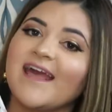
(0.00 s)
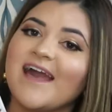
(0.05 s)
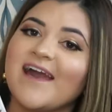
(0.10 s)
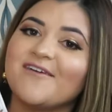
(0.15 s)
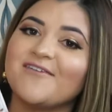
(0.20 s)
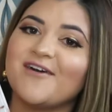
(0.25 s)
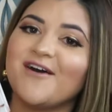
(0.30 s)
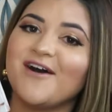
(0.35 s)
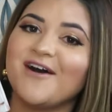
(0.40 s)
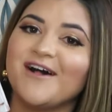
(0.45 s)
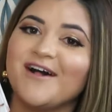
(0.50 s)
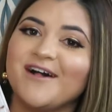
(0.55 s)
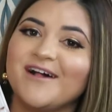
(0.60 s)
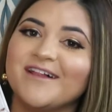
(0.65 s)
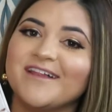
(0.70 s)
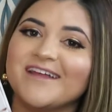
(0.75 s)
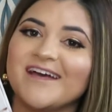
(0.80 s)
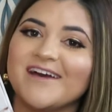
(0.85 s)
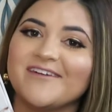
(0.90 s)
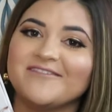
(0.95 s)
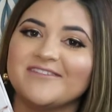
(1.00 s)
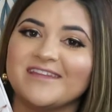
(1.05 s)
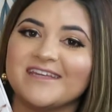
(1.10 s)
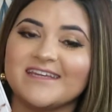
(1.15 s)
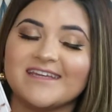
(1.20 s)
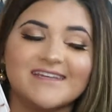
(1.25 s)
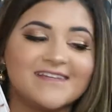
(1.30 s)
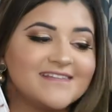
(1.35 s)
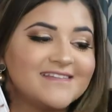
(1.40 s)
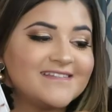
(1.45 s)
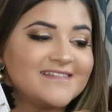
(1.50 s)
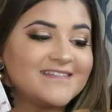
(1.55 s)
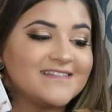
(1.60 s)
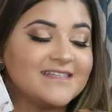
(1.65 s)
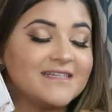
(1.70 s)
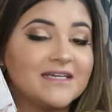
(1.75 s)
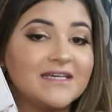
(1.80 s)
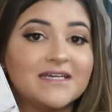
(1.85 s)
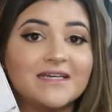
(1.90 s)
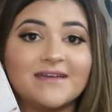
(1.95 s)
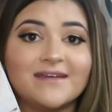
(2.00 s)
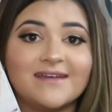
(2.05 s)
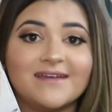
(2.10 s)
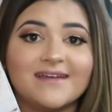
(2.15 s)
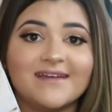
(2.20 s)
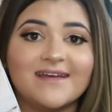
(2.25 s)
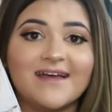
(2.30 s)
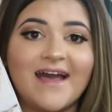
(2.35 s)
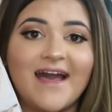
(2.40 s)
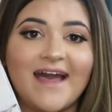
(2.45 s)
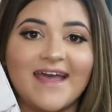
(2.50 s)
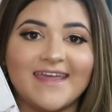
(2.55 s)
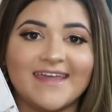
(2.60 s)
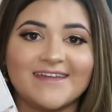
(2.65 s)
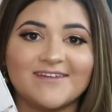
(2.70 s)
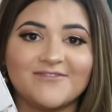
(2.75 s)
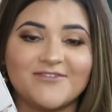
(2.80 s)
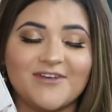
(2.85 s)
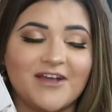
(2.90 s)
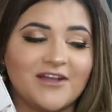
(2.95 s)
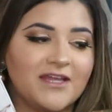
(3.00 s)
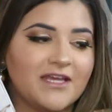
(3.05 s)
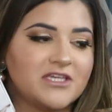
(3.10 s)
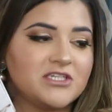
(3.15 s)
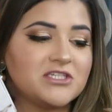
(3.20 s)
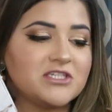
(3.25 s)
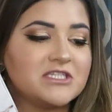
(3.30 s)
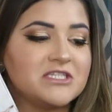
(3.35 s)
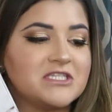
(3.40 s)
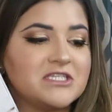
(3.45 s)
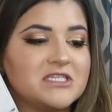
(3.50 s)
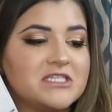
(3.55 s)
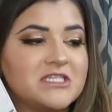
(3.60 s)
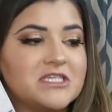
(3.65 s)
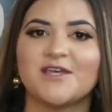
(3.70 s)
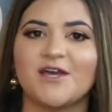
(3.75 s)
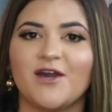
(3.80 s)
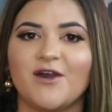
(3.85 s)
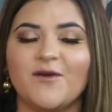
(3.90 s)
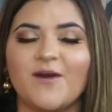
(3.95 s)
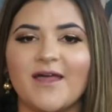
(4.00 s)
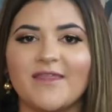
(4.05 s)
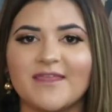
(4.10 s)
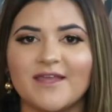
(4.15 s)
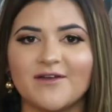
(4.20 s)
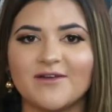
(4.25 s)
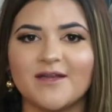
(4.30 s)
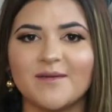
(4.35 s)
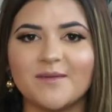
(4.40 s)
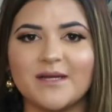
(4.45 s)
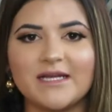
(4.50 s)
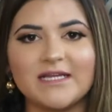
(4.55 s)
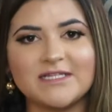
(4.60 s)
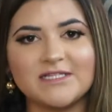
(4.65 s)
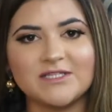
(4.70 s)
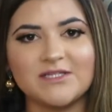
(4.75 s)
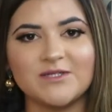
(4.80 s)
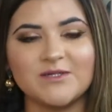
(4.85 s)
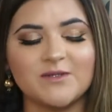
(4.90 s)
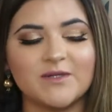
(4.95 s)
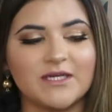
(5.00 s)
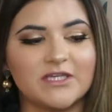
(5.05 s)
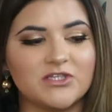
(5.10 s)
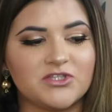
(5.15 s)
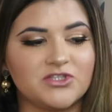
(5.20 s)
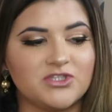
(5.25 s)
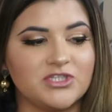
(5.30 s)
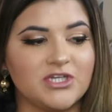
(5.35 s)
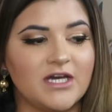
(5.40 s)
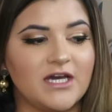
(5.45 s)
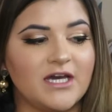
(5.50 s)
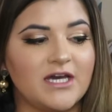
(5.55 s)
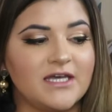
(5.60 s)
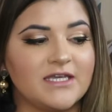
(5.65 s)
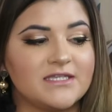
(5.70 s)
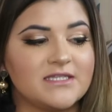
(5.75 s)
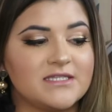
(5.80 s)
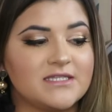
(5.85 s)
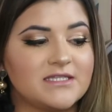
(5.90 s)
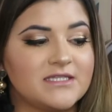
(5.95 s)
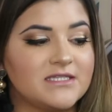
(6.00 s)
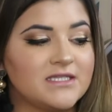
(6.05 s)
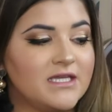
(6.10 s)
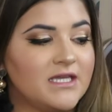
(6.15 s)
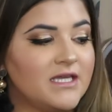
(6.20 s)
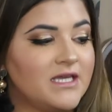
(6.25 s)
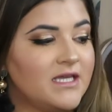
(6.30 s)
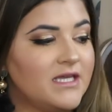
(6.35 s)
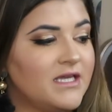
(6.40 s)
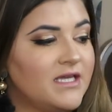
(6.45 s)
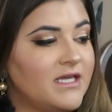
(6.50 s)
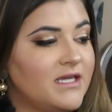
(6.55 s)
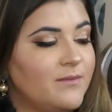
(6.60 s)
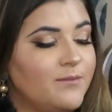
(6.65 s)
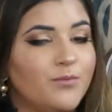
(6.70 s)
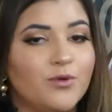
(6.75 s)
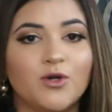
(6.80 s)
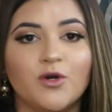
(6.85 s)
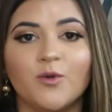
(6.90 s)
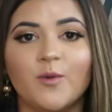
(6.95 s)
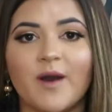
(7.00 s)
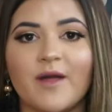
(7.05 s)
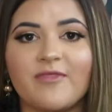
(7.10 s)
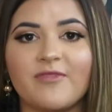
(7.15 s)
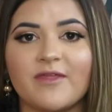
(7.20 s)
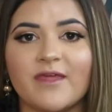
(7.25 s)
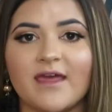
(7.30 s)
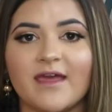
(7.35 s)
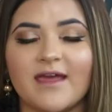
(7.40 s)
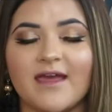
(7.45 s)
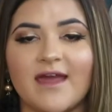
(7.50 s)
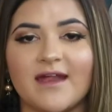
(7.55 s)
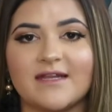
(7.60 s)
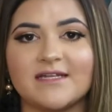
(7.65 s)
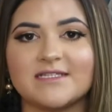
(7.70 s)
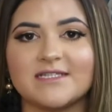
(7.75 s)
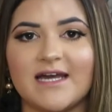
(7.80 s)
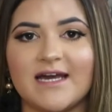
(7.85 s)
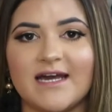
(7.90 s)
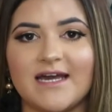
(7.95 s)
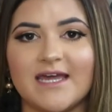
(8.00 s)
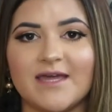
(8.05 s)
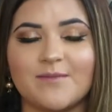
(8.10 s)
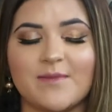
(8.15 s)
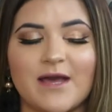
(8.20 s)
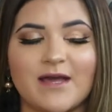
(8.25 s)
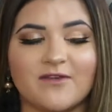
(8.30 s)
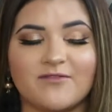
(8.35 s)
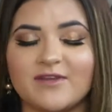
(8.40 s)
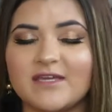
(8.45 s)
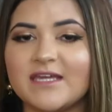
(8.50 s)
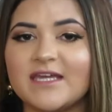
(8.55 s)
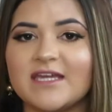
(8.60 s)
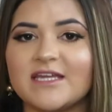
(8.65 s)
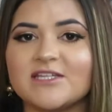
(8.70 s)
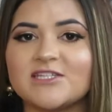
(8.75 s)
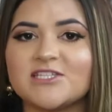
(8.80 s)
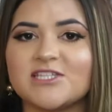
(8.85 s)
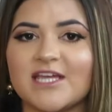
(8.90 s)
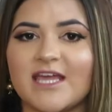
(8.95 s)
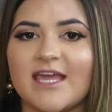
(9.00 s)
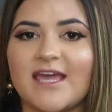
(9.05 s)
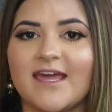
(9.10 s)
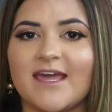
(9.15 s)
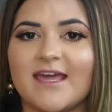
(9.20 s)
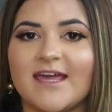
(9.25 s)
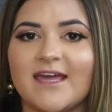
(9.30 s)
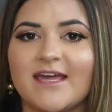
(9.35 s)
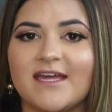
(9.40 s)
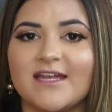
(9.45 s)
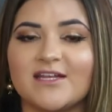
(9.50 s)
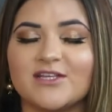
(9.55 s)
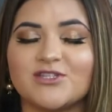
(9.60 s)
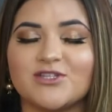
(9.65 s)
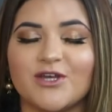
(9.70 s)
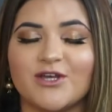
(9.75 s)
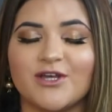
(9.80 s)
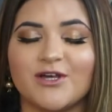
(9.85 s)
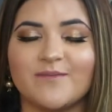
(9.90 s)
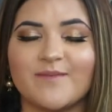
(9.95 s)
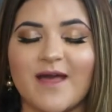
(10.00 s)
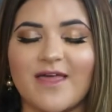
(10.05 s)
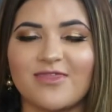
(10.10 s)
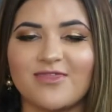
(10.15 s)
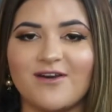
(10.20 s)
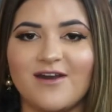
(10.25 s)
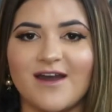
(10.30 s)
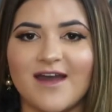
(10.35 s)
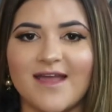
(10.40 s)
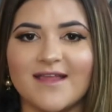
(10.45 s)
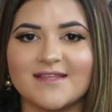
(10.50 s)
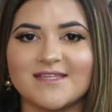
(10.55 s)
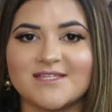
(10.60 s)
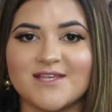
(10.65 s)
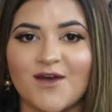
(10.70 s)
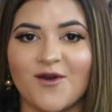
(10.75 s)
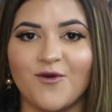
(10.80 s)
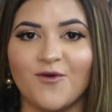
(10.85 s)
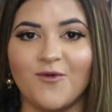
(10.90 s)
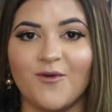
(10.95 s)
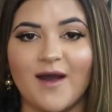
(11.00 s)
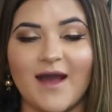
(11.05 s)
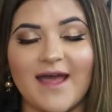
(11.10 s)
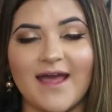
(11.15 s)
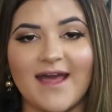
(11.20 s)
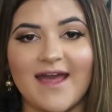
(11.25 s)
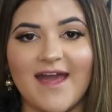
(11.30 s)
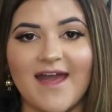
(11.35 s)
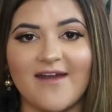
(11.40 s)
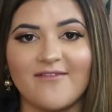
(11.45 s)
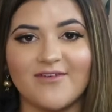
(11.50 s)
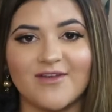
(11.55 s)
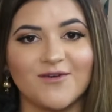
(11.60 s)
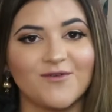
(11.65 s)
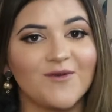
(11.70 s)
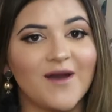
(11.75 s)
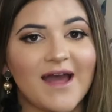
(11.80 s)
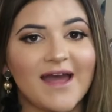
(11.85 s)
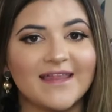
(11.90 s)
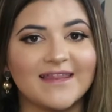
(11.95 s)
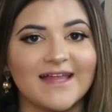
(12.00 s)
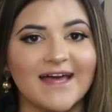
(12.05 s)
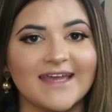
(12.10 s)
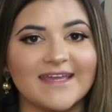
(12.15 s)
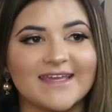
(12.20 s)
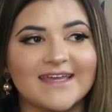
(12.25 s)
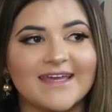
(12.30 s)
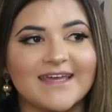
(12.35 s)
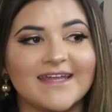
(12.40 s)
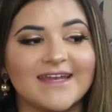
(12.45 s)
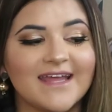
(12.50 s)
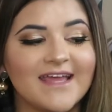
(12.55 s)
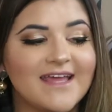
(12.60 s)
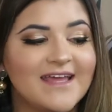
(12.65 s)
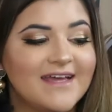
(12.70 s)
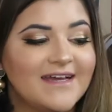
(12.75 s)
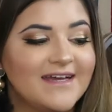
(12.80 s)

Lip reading: I have all of these high-end foundations. So I think what I'm going to do is just pull one thing at a time out of each and show y'all my thoughts, why I have it, why I like it,